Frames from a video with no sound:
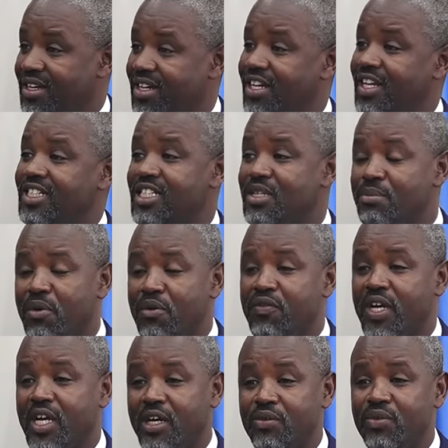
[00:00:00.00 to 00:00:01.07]
leadership of
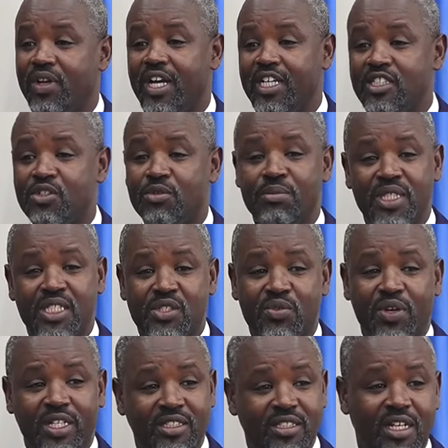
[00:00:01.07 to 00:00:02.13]
a country has to be
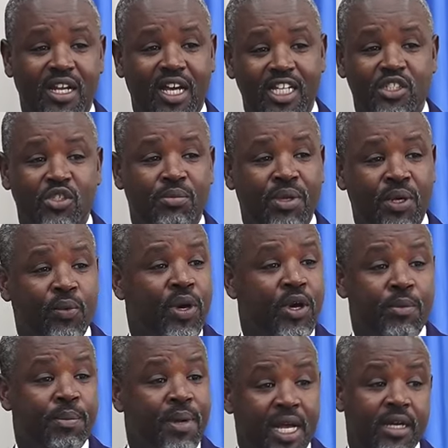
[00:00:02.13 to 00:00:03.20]
structured, has to be
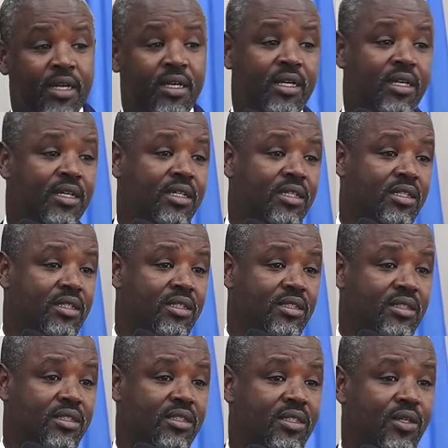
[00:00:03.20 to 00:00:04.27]
well planned,
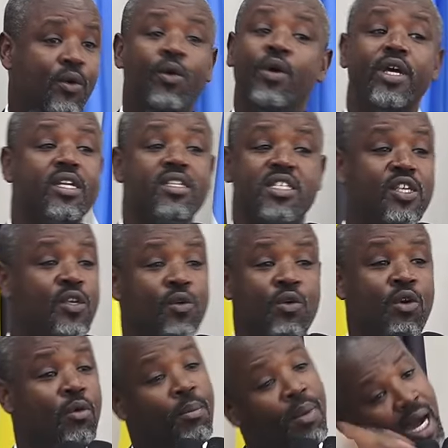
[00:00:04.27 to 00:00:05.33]
or else you
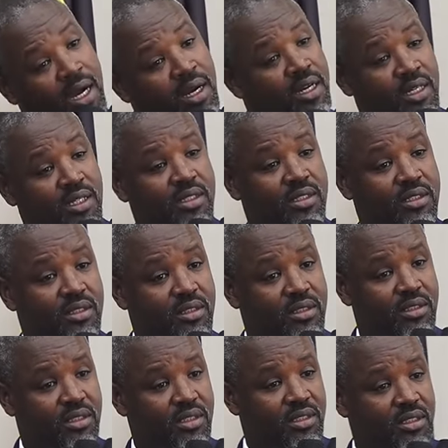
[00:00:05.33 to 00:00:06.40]
go back.
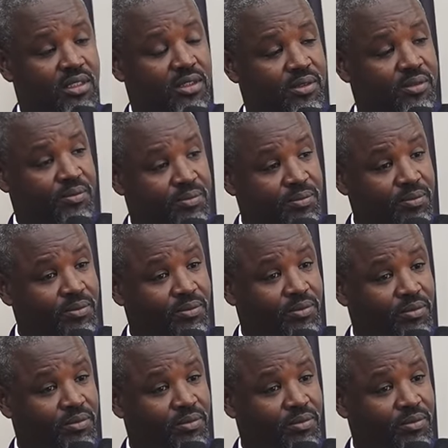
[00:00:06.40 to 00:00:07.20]
Hmm?